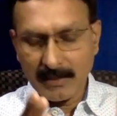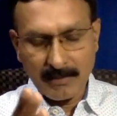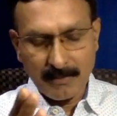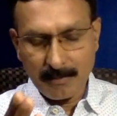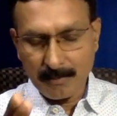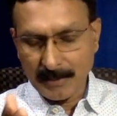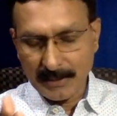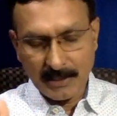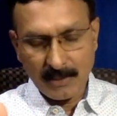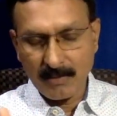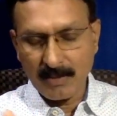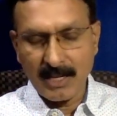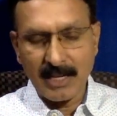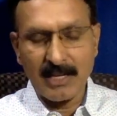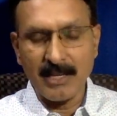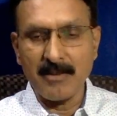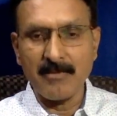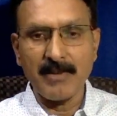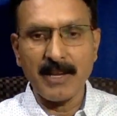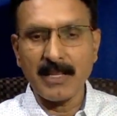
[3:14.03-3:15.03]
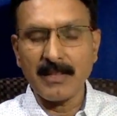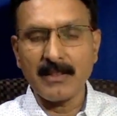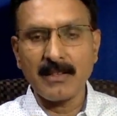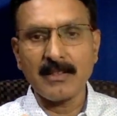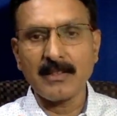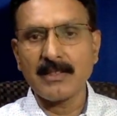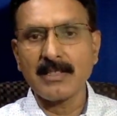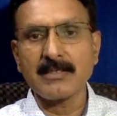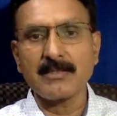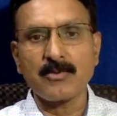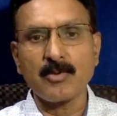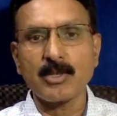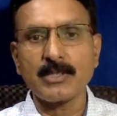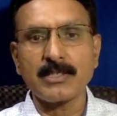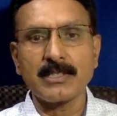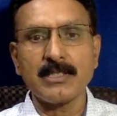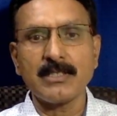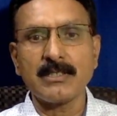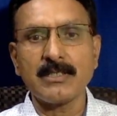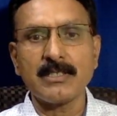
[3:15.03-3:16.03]
particularly when
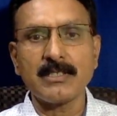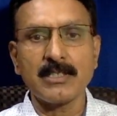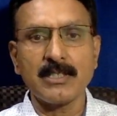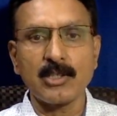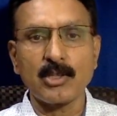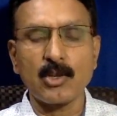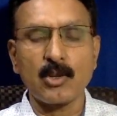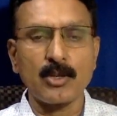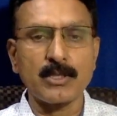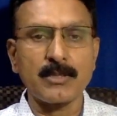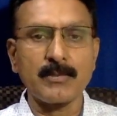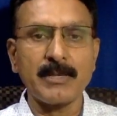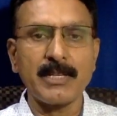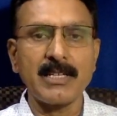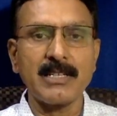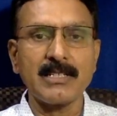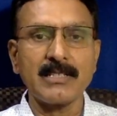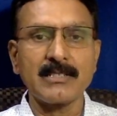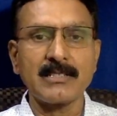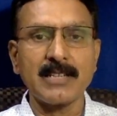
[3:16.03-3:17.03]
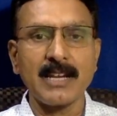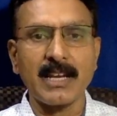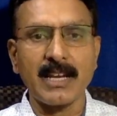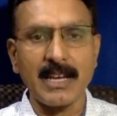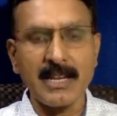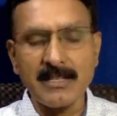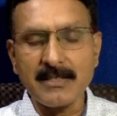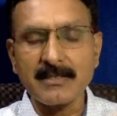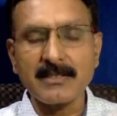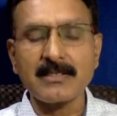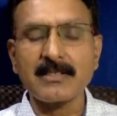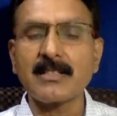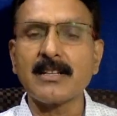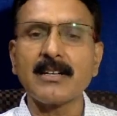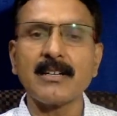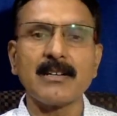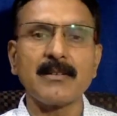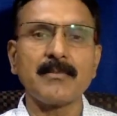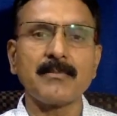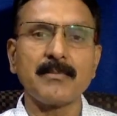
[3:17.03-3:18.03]
this encroachment is against
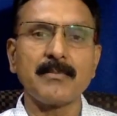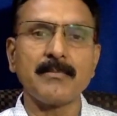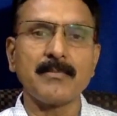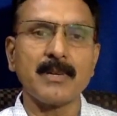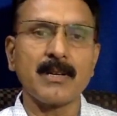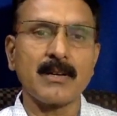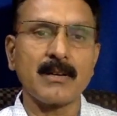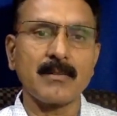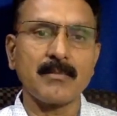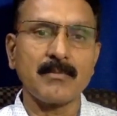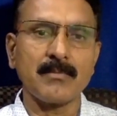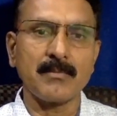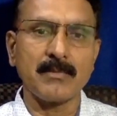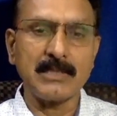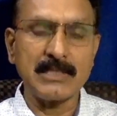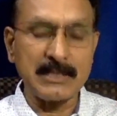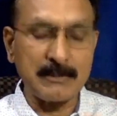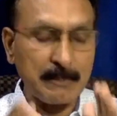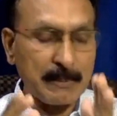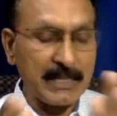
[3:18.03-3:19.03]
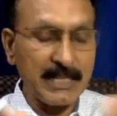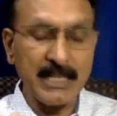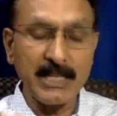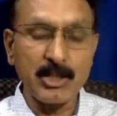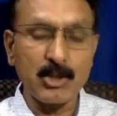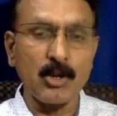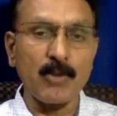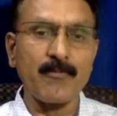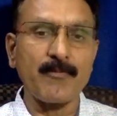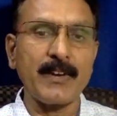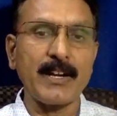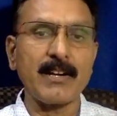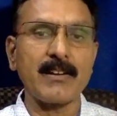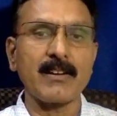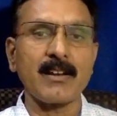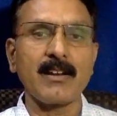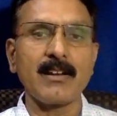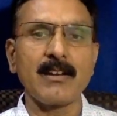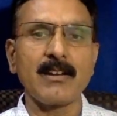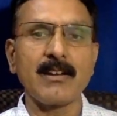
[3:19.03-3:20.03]
the spirit of
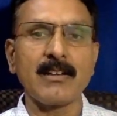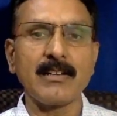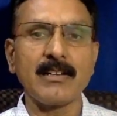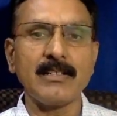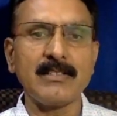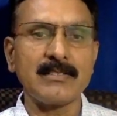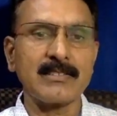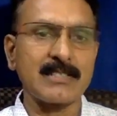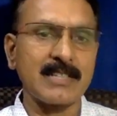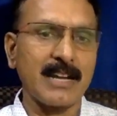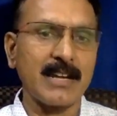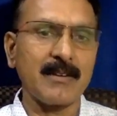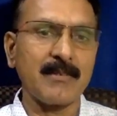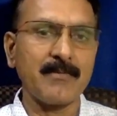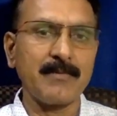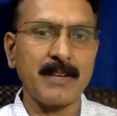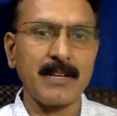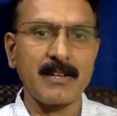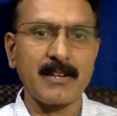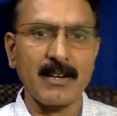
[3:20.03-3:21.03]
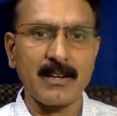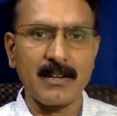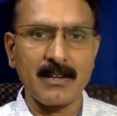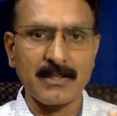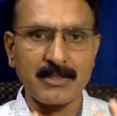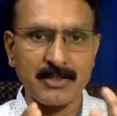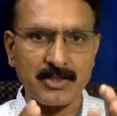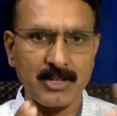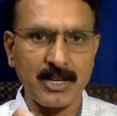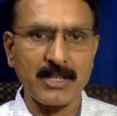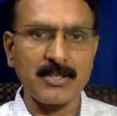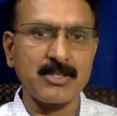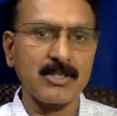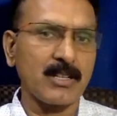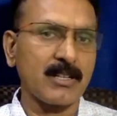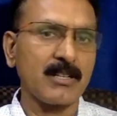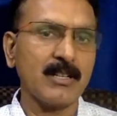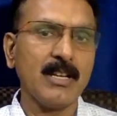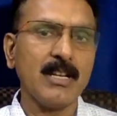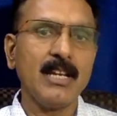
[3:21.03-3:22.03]
federal
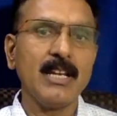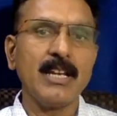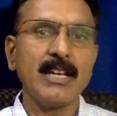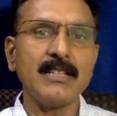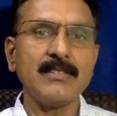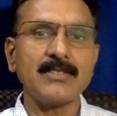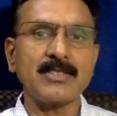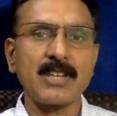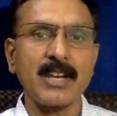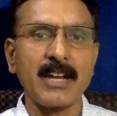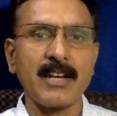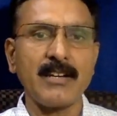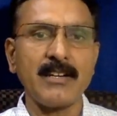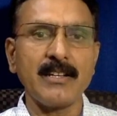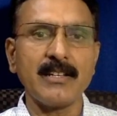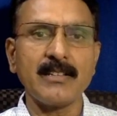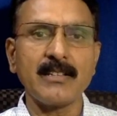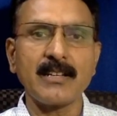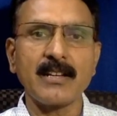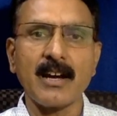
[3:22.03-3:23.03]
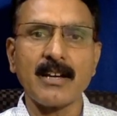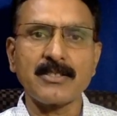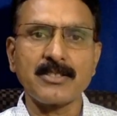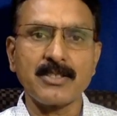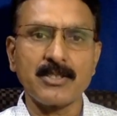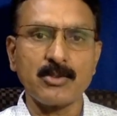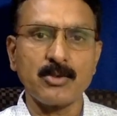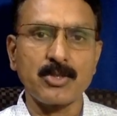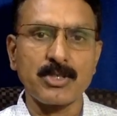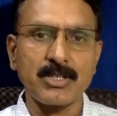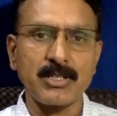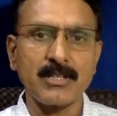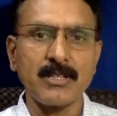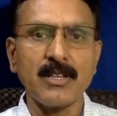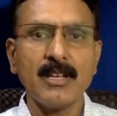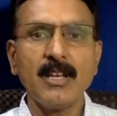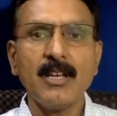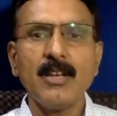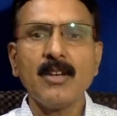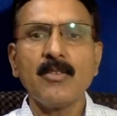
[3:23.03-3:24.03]
structure enshrined in the Constitution.
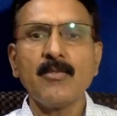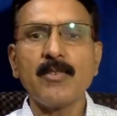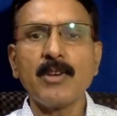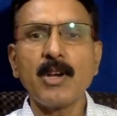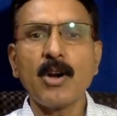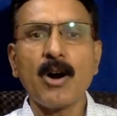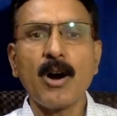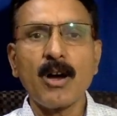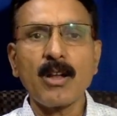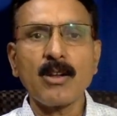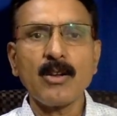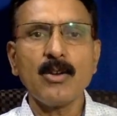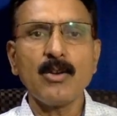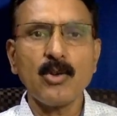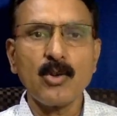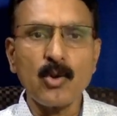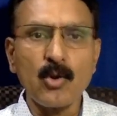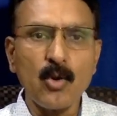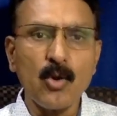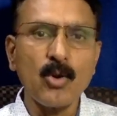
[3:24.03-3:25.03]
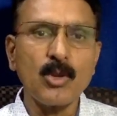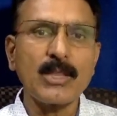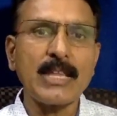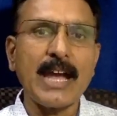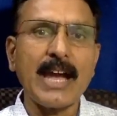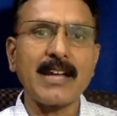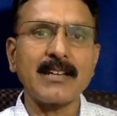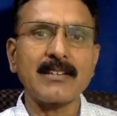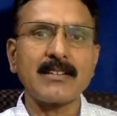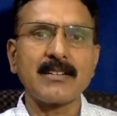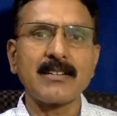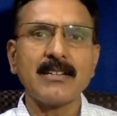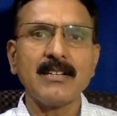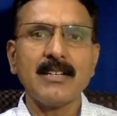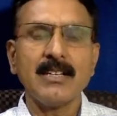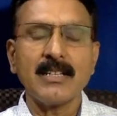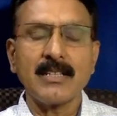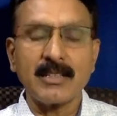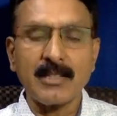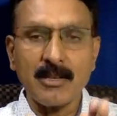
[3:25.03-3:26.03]
We all know that
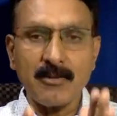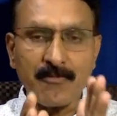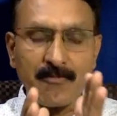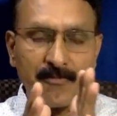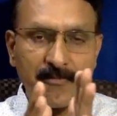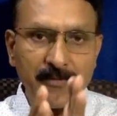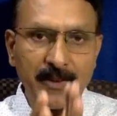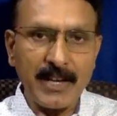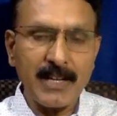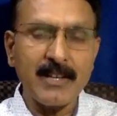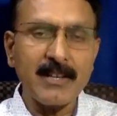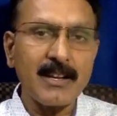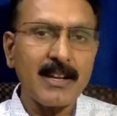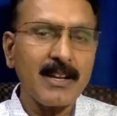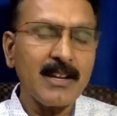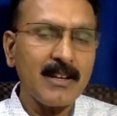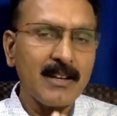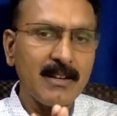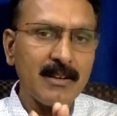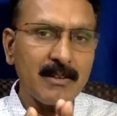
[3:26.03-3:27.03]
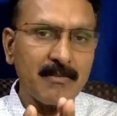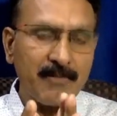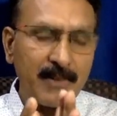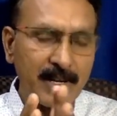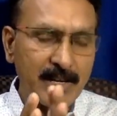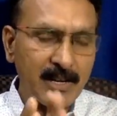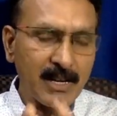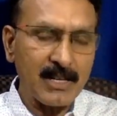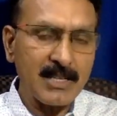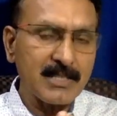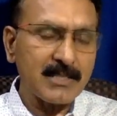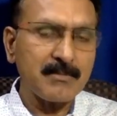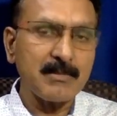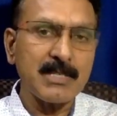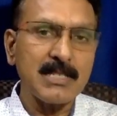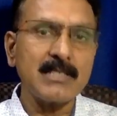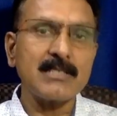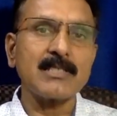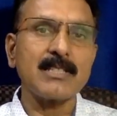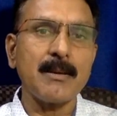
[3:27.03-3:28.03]
the federalism
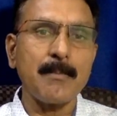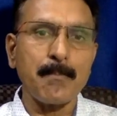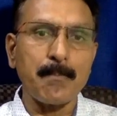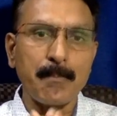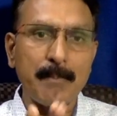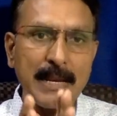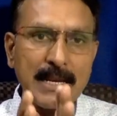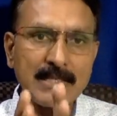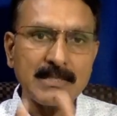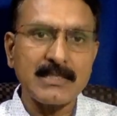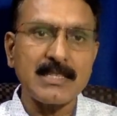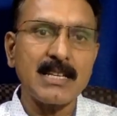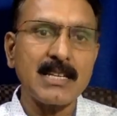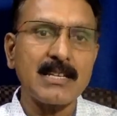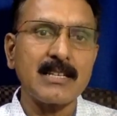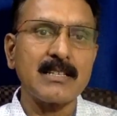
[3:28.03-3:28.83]
is the basic